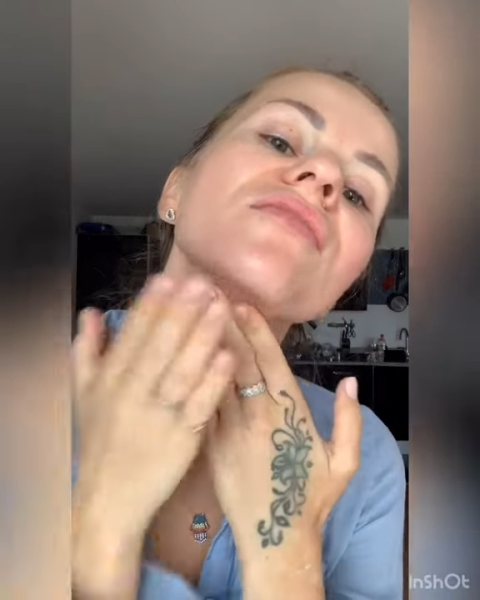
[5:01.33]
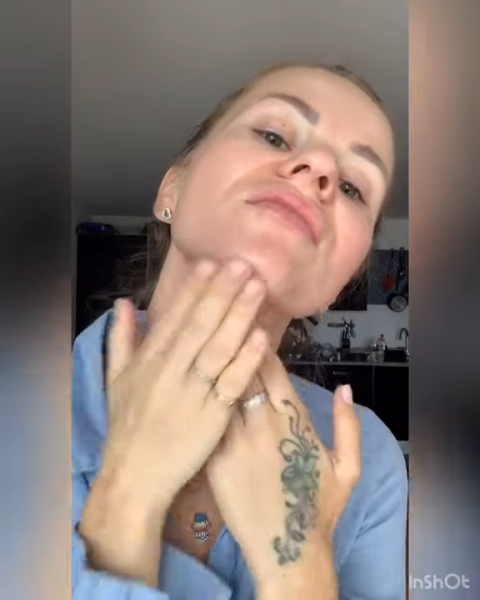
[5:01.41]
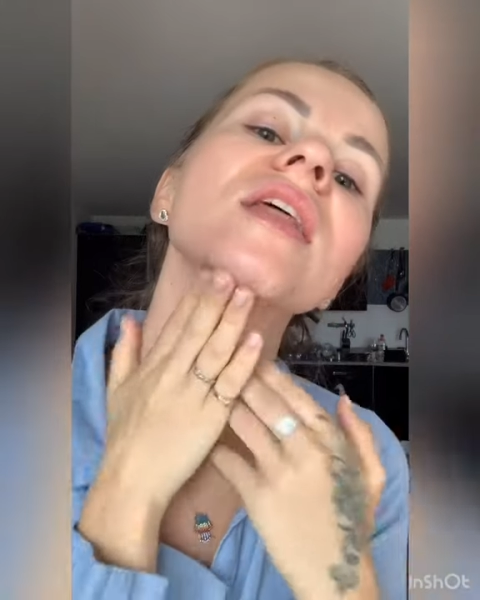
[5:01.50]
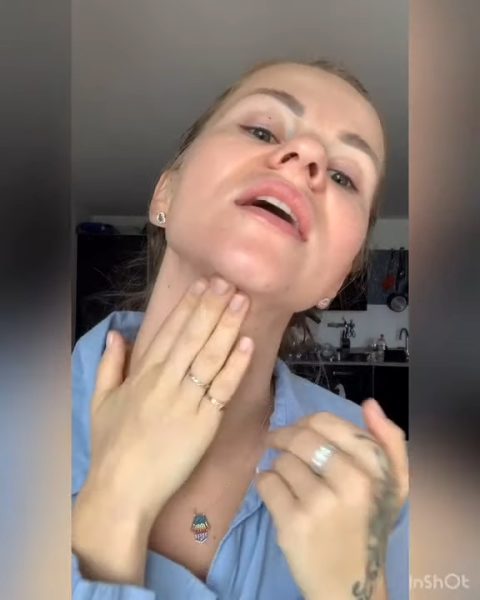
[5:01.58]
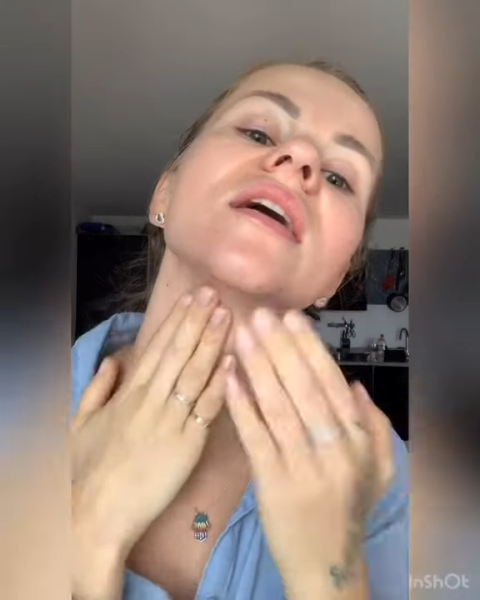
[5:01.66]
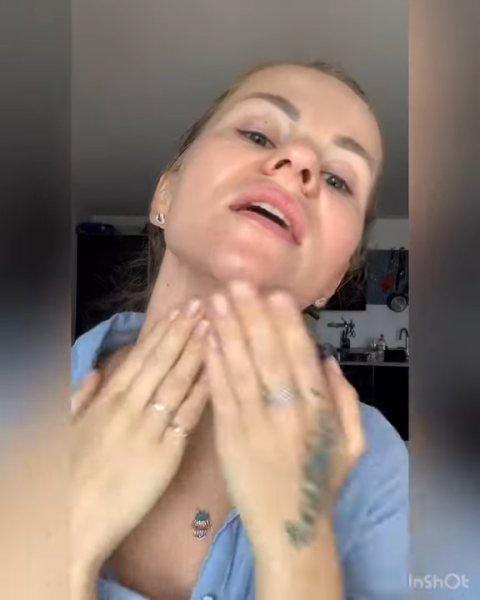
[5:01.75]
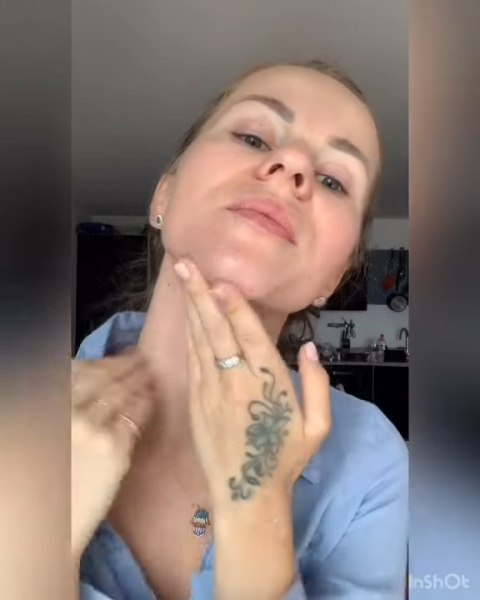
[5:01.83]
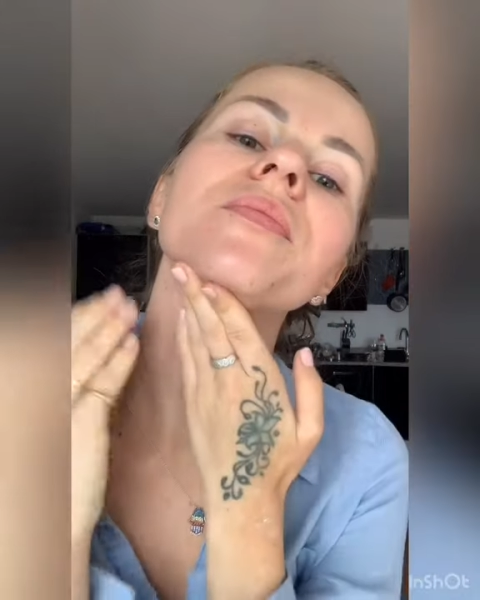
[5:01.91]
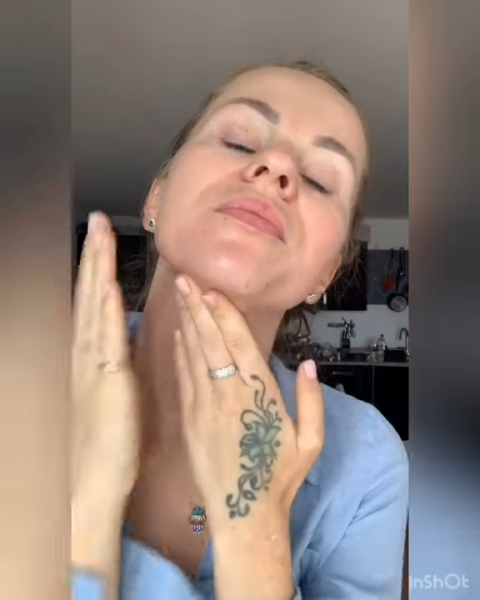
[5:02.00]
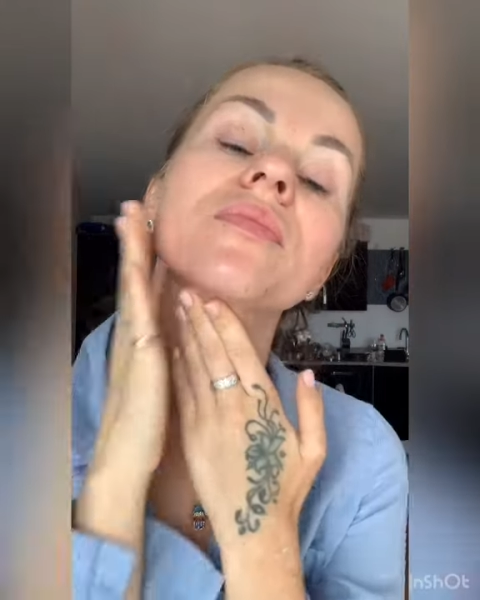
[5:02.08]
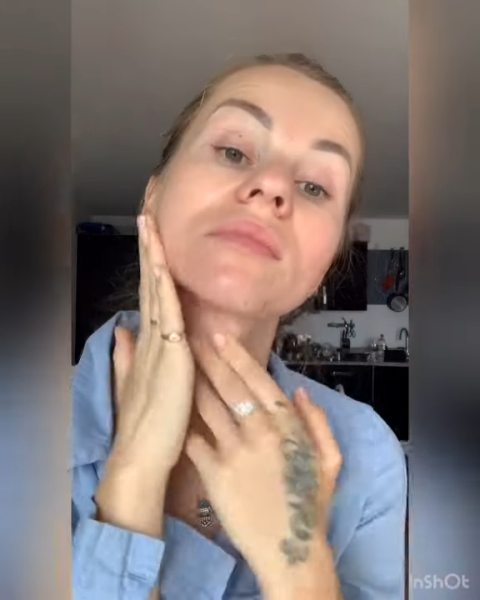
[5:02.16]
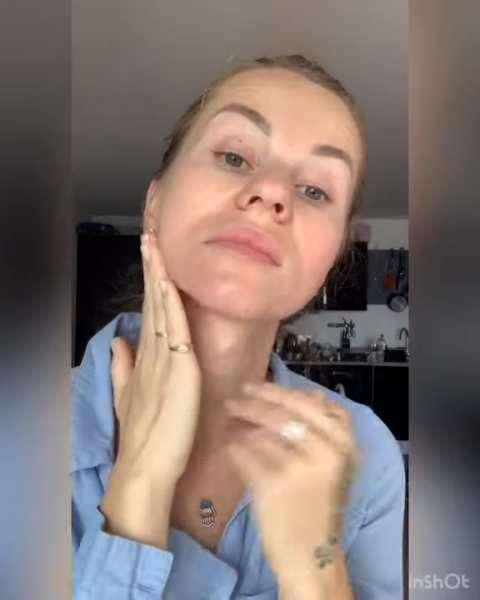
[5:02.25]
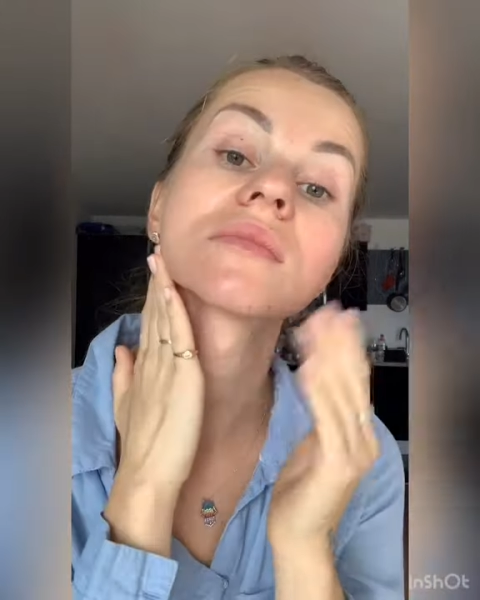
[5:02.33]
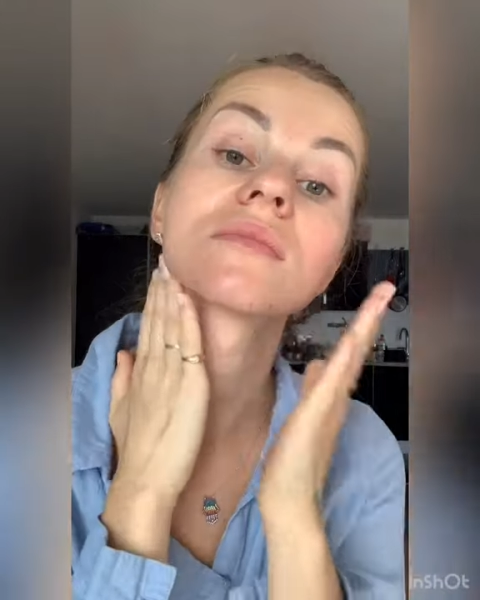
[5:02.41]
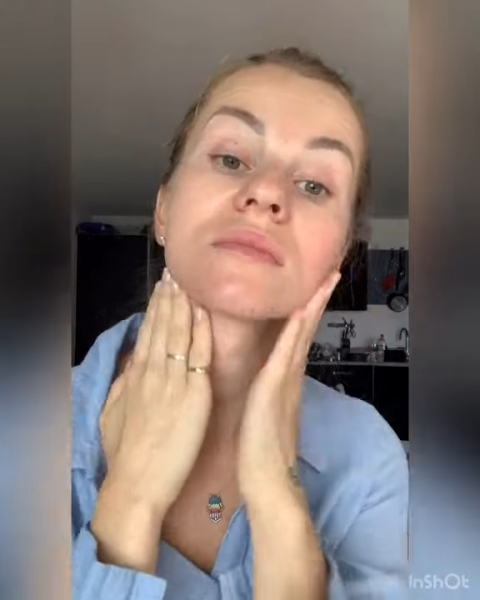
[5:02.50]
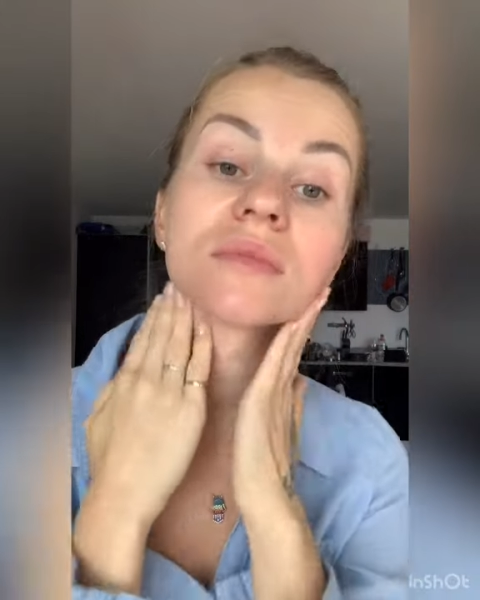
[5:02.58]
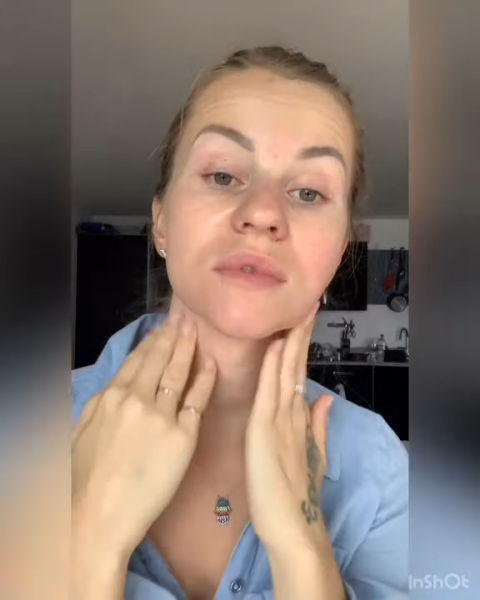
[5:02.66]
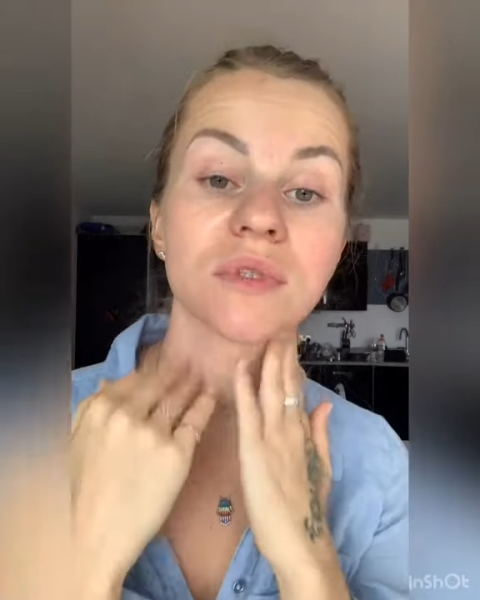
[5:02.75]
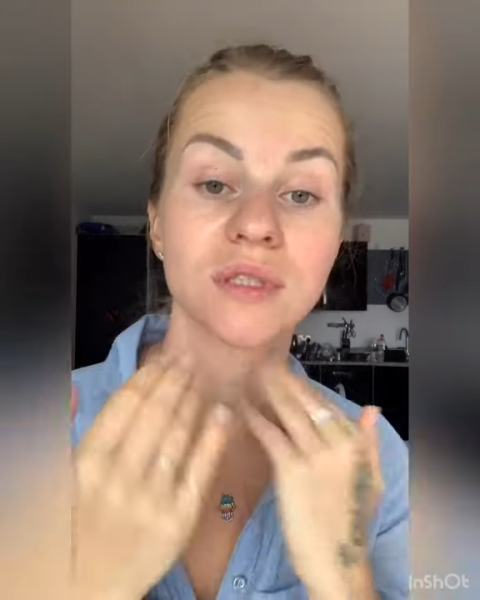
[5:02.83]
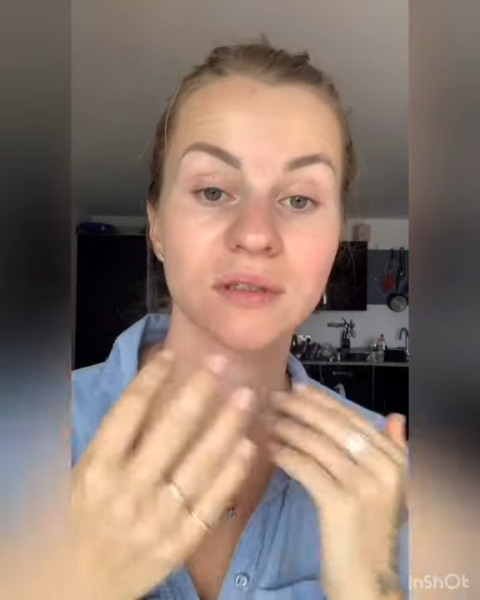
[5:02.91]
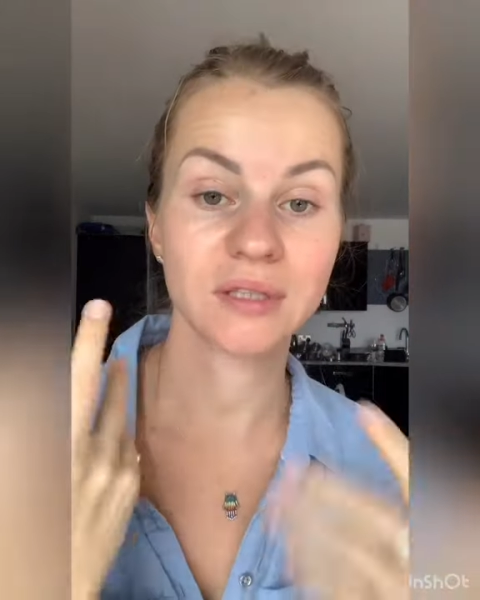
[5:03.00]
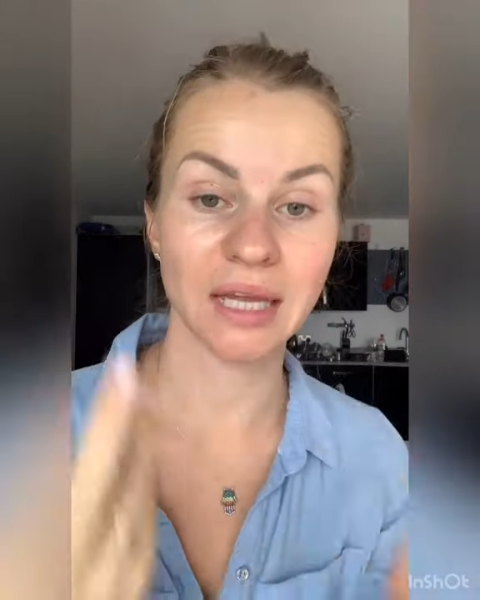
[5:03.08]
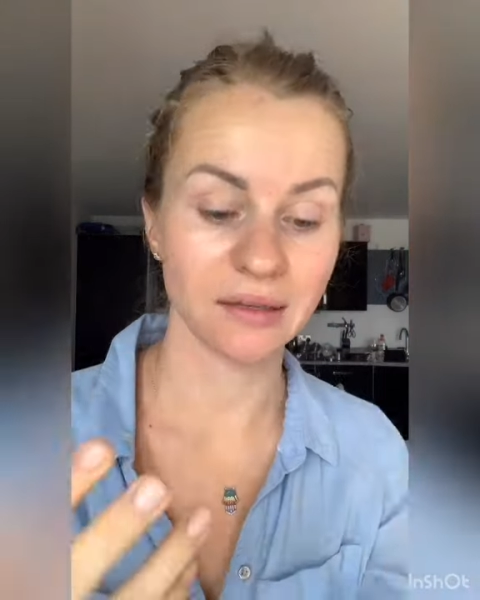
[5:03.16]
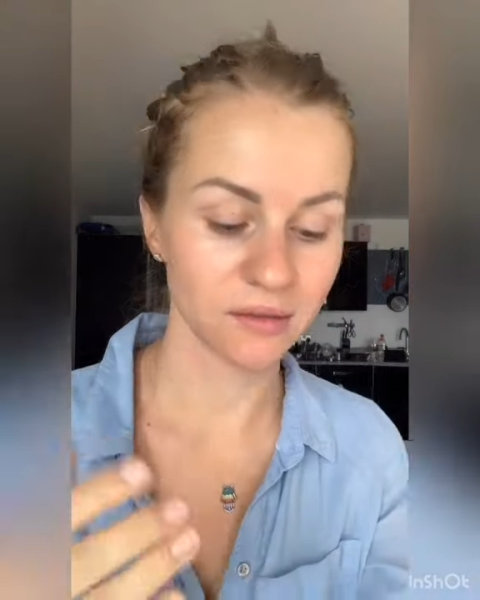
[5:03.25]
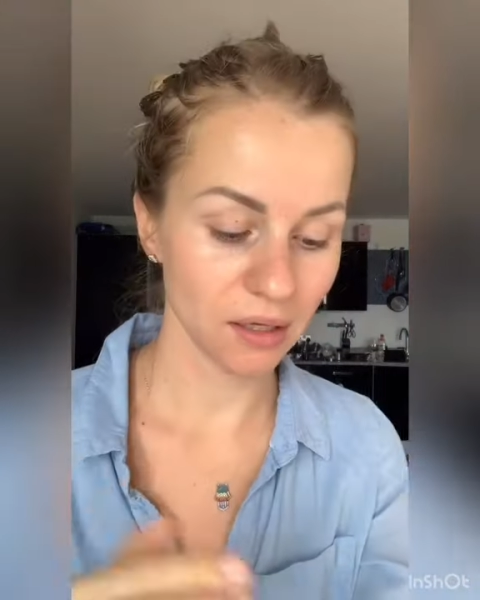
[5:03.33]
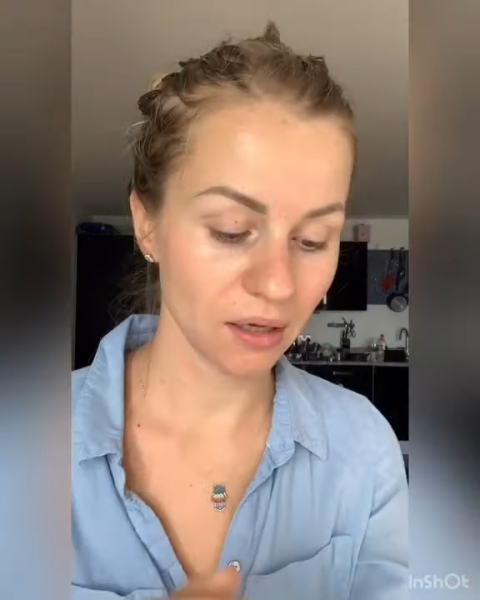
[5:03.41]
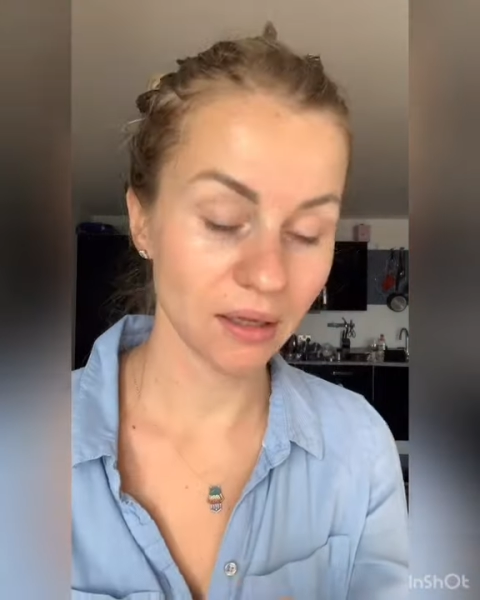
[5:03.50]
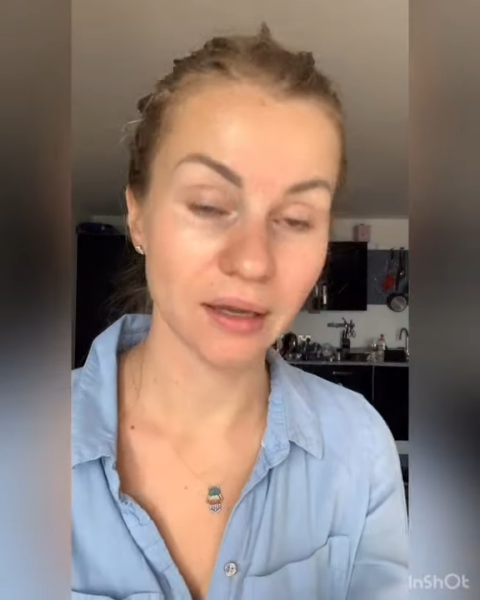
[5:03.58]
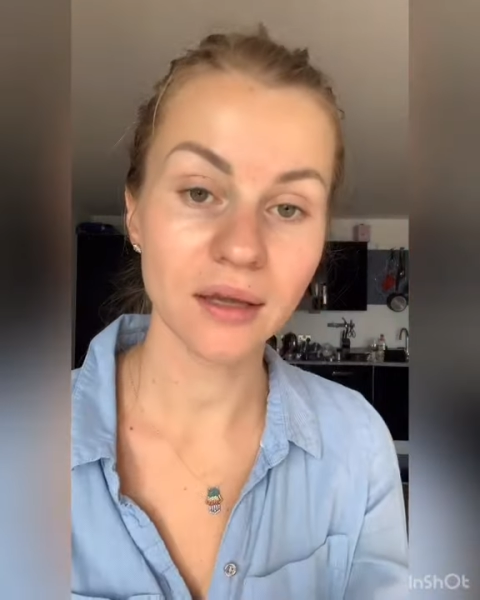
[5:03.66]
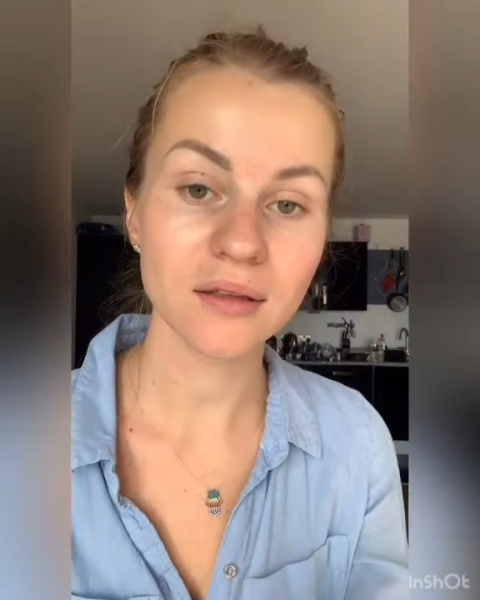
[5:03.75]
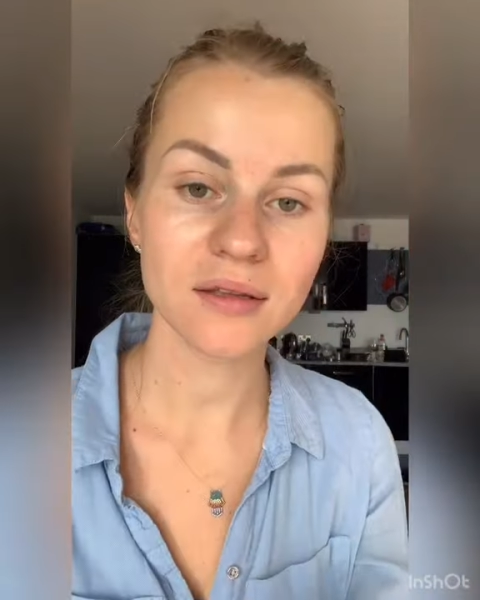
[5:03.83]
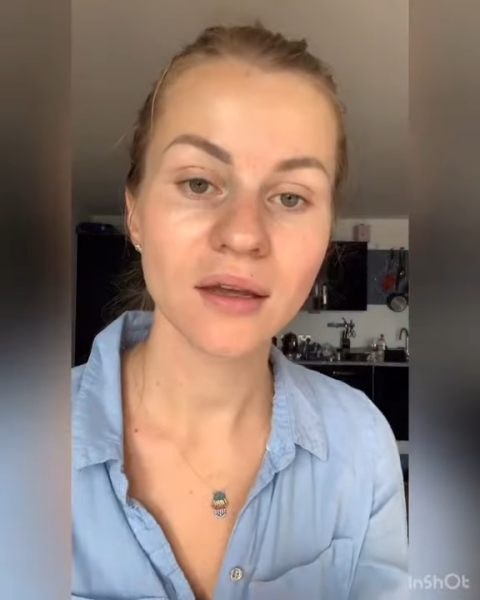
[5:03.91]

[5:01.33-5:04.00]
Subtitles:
the tint in it,